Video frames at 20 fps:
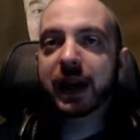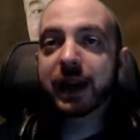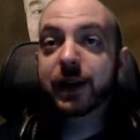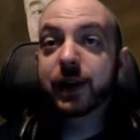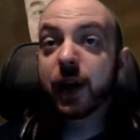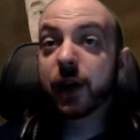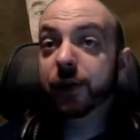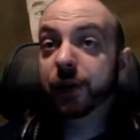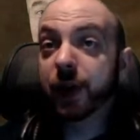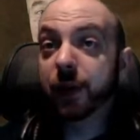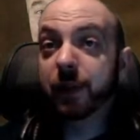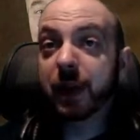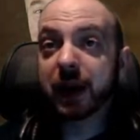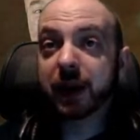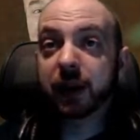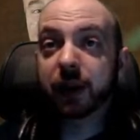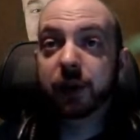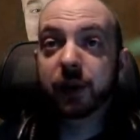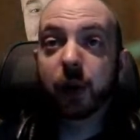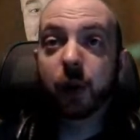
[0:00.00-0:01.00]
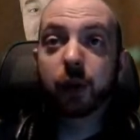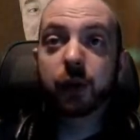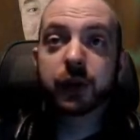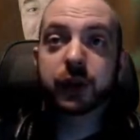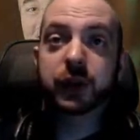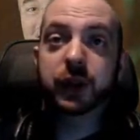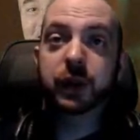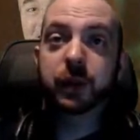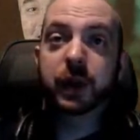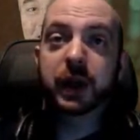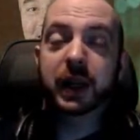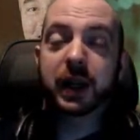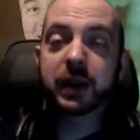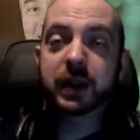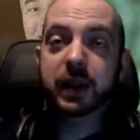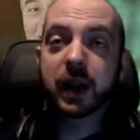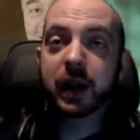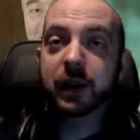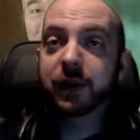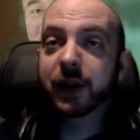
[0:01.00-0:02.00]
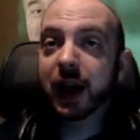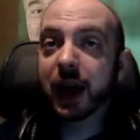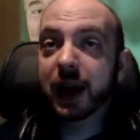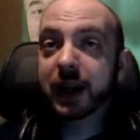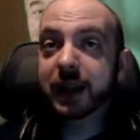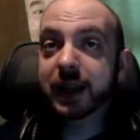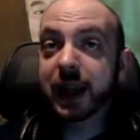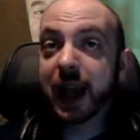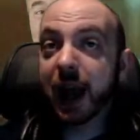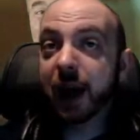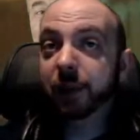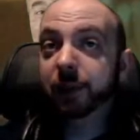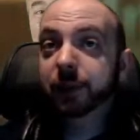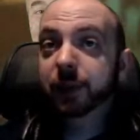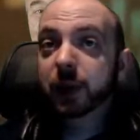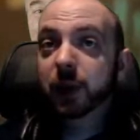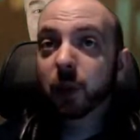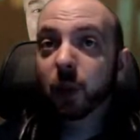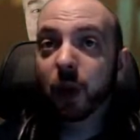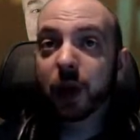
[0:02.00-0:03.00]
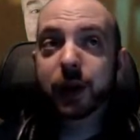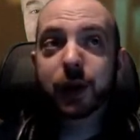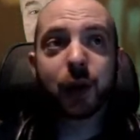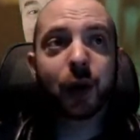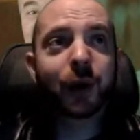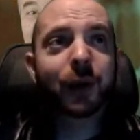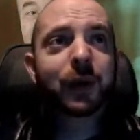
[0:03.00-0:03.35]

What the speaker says: Nerf gun battle at Horizon when it goes live. Yeah, why not?